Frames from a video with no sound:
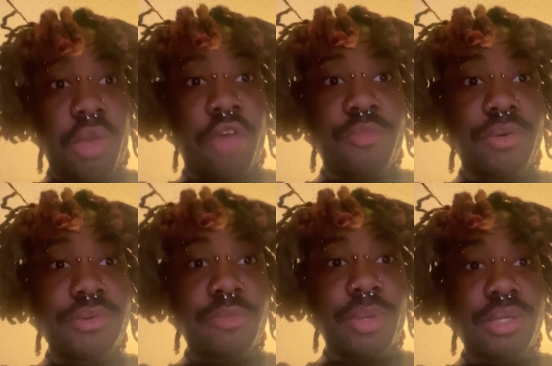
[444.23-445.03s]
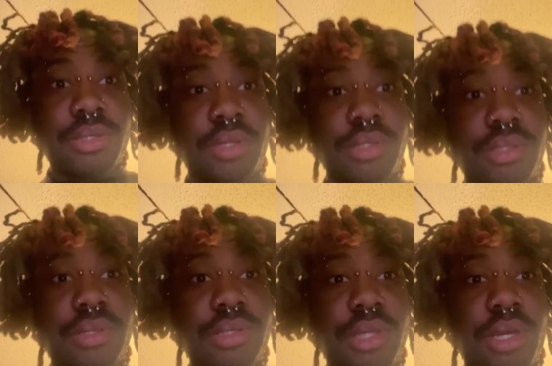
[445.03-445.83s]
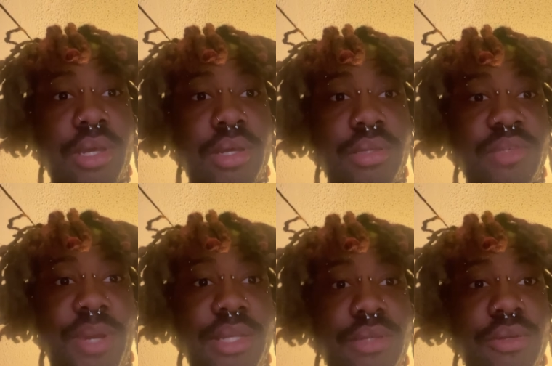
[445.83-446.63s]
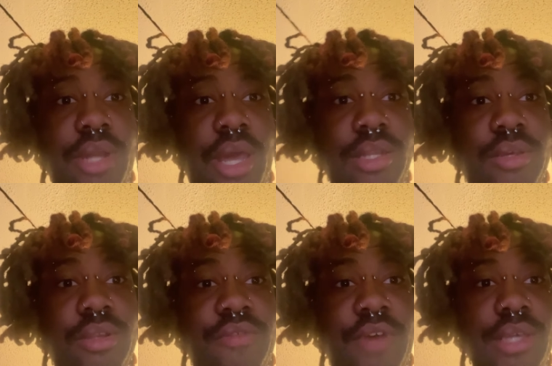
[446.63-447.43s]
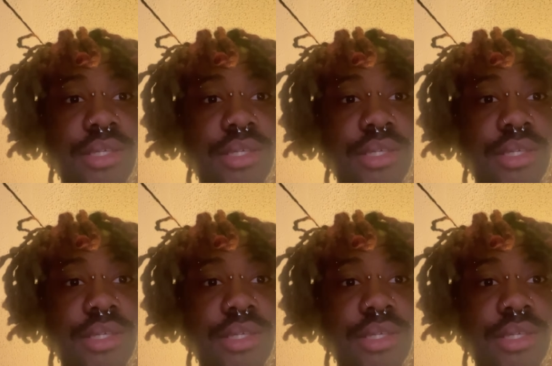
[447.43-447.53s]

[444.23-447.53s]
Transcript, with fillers: Uh, bill was the pace, so listen to this uh, sponsored non-legal advice.